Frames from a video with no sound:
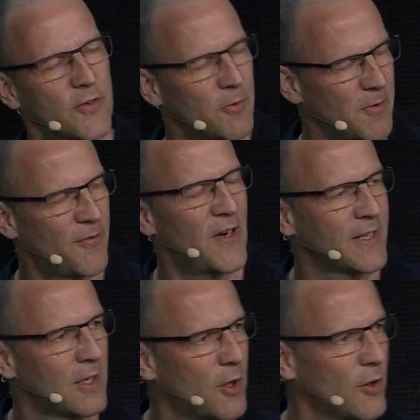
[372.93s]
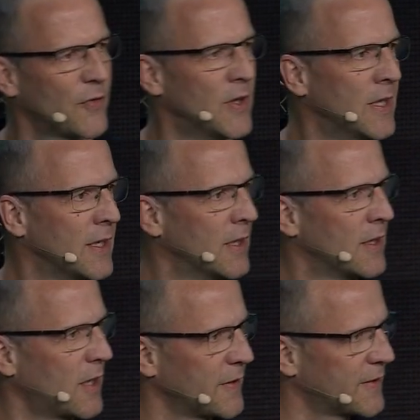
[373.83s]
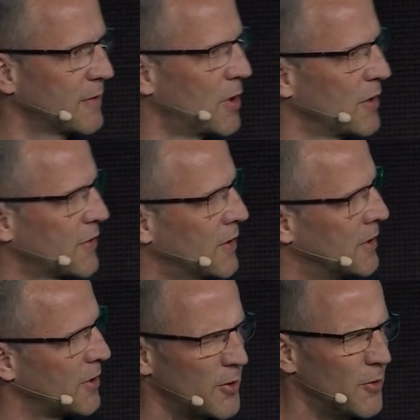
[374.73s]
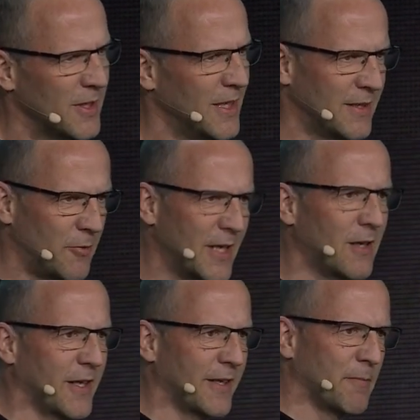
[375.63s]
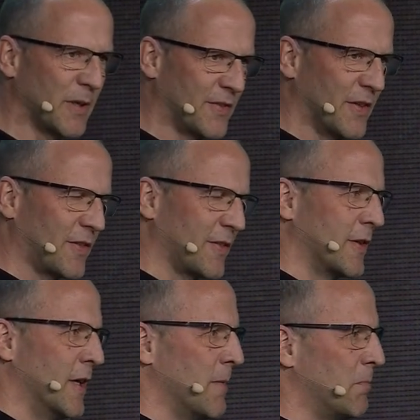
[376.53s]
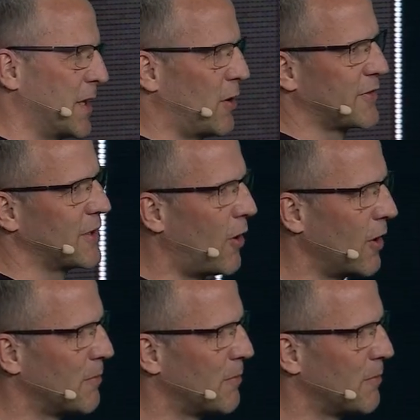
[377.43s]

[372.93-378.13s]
So we find a lot of customers, not only in the regulated businesses, but also in all